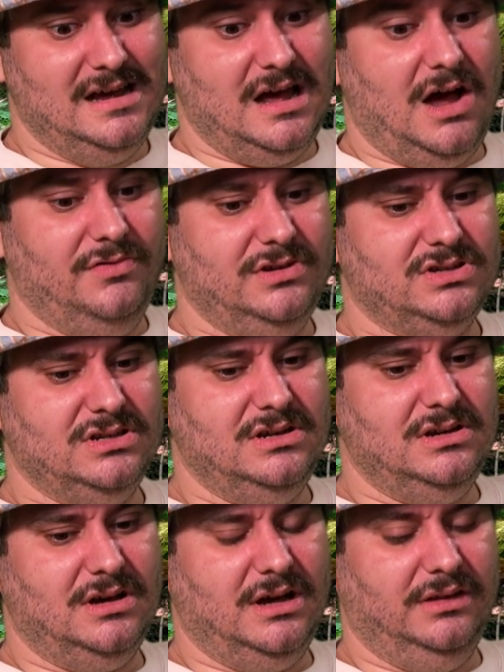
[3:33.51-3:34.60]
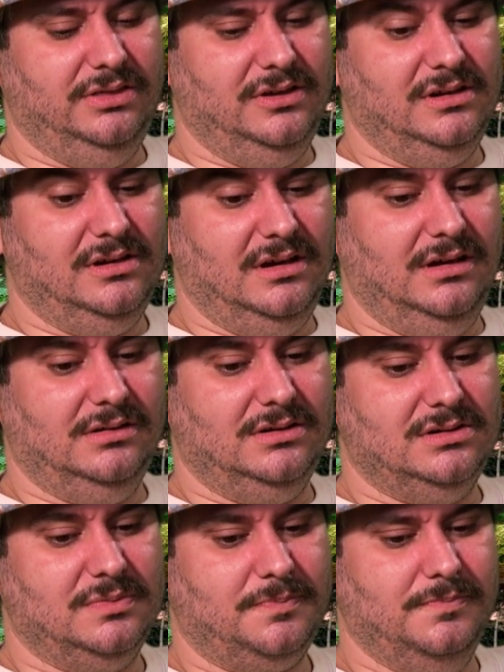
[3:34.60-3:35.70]
obviously, I think
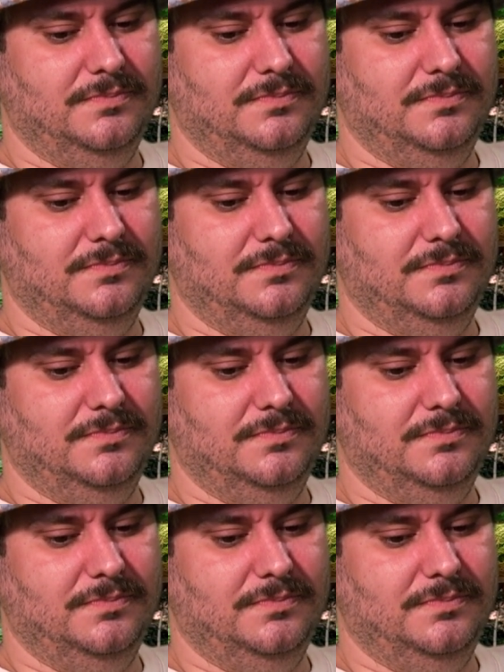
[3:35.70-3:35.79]
it's